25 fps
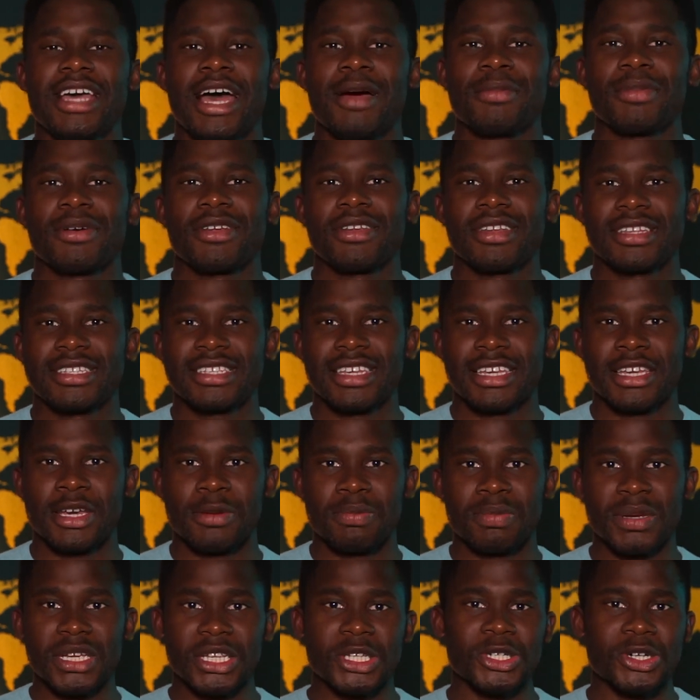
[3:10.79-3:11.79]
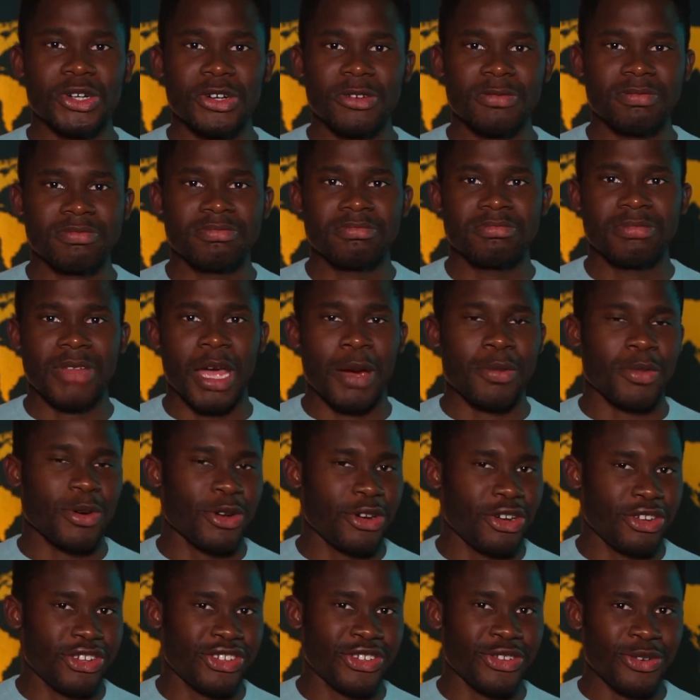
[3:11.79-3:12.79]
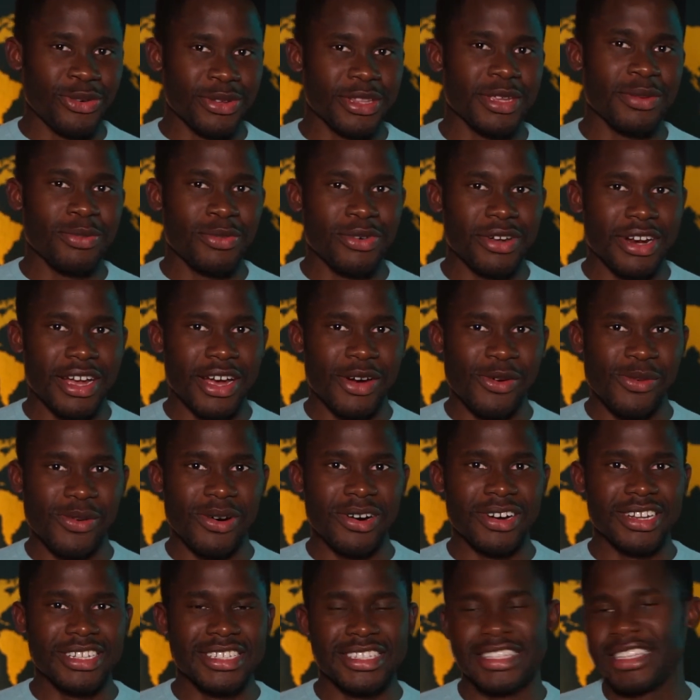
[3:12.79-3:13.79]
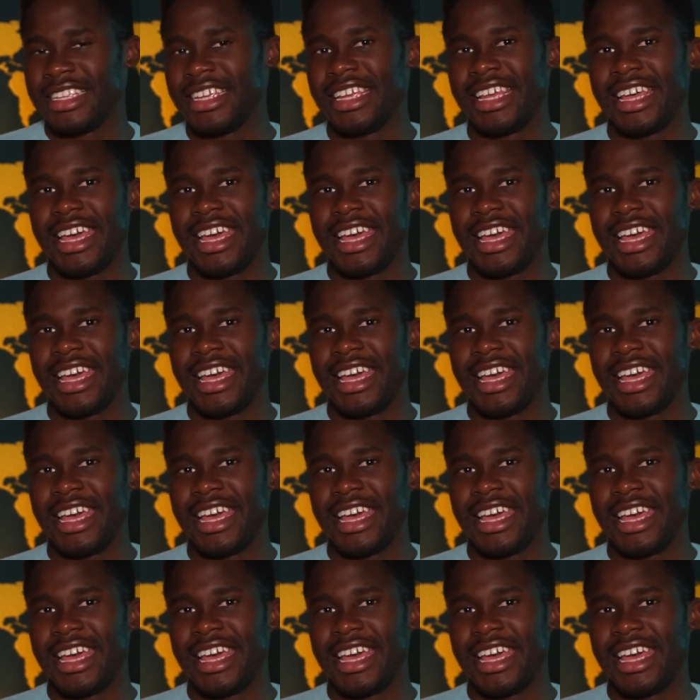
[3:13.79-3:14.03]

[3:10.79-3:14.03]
I'm going to take a picture. I'm going to show them what I want.